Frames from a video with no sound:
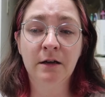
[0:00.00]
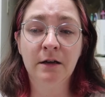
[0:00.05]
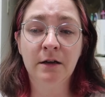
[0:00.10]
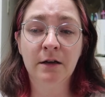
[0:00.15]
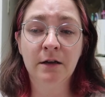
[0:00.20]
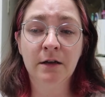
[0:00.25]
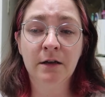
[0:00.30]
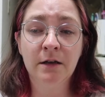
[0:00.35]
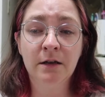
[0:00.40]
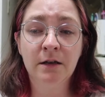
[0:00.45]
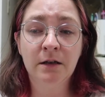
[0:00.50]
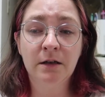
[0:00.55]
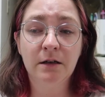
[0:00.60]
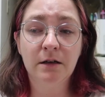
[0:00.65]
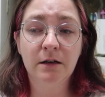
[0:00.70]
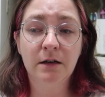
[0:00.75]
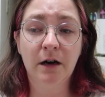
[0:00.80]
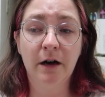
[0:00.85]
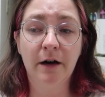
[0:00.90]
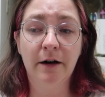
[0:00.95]

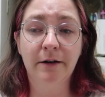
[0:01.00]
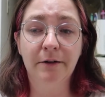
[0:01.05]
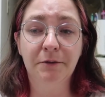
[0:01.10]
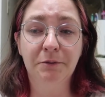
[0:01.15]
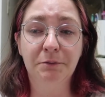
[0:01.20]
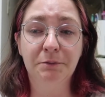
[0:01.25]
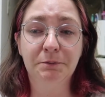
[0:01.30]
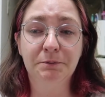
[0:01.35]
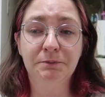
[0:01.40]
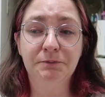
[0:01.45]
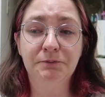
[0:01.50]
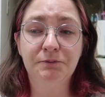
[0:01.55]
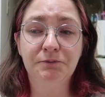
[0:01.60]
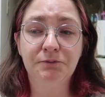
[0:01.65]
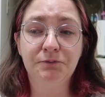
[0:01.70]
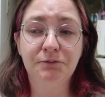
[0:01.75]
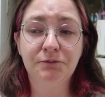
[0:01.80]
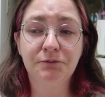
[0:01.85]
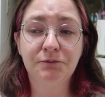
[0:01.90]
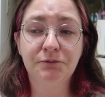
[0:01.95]

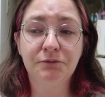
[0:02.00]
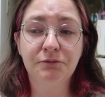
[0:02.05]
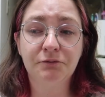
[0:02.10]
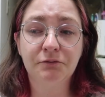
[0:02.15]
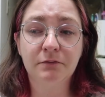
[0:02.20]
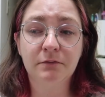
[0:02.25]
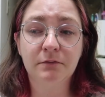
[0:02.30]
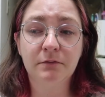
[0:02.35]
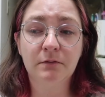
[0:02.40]
No one is speaking in this clip.